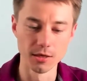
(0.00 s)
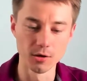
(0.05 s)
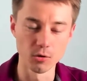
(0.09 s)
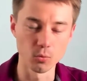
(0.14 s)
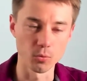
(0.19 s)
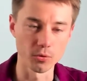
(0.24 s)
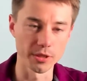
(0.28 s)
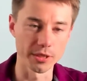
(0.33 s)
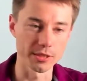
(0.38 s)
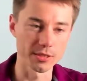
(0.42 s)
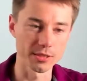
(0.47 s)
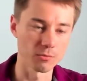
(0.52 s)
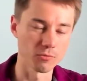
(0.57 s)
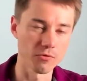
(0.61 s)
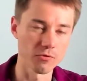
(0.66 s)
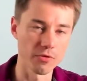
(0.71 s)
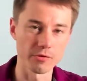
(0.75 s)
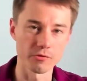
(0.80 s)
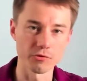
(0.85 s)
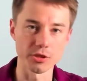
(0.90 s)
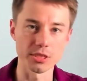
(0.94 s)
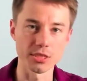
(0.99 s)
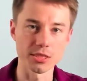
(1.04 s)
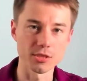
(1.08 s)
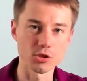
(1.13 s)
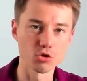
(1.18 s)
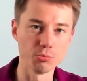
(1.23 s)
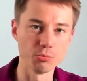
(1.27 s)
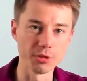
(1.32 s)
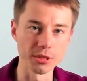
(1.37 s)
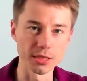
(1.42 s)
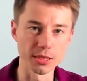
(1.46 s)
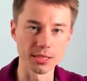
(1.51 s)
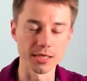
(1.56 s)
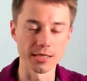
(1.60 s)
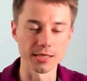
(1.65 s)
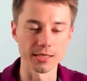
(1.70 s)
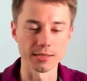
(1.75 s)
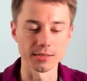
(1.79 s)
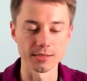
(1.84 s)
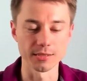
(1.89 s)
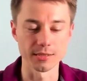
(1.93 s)
what are some of the risks to
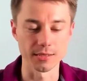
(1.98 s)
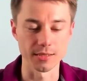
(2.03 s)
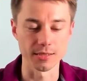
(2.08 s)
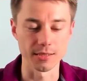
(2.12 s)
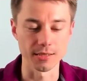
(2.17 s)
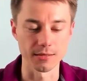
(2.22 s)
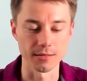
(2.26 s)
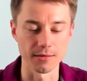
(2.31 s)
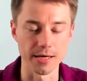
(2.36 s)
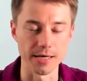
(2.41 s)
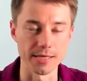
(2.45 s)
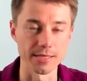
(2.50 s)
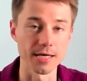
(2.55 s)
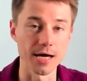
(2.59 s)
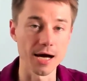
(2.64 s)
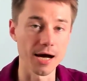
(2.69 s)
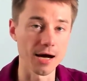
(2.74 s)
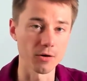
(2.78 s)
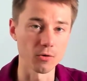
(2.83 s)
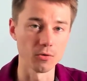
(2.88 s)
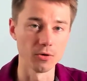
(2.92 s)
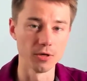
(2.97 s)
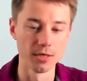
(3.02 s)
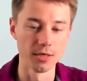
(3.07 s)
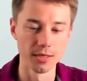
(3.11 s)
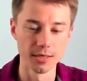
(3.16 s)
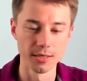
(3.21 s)
mitigate, and how.